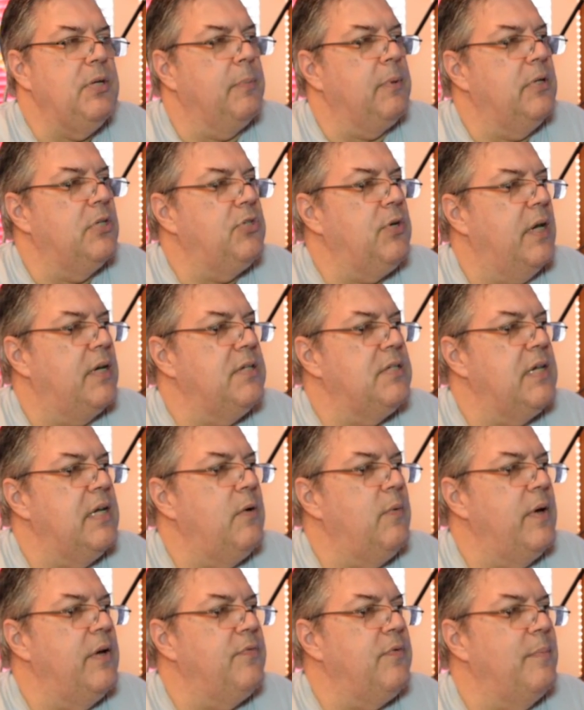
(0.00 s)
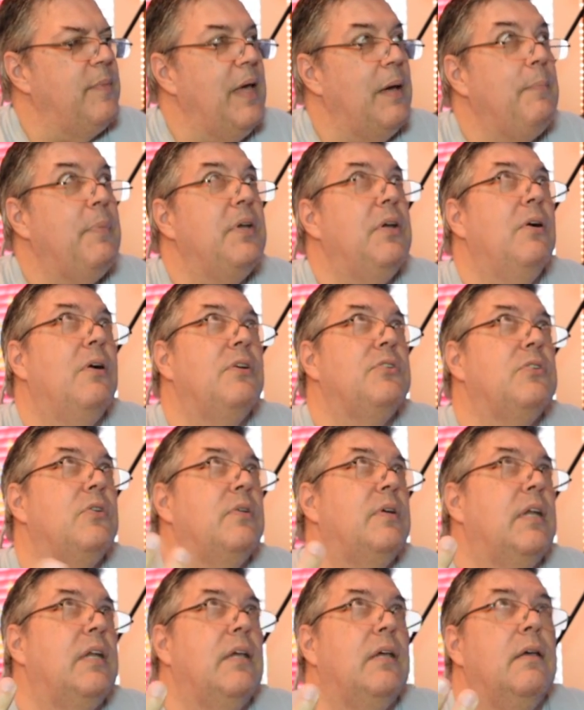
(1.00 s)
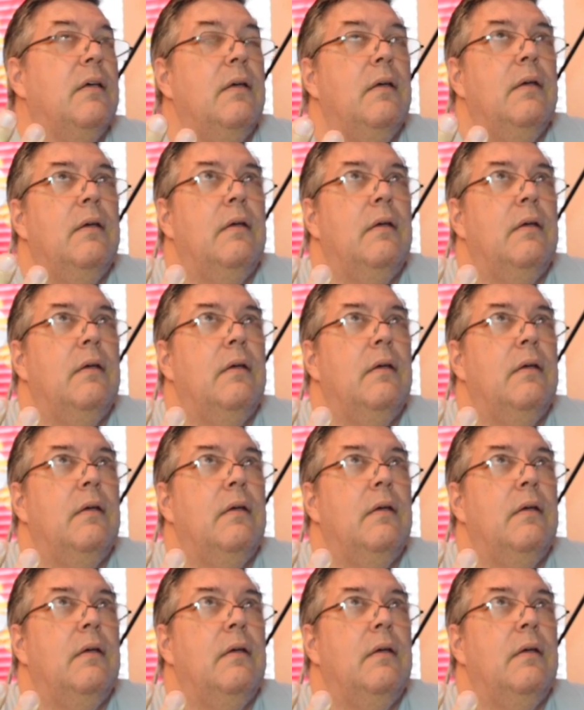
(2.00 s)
I'm going to try to stay away from that, but you're also getting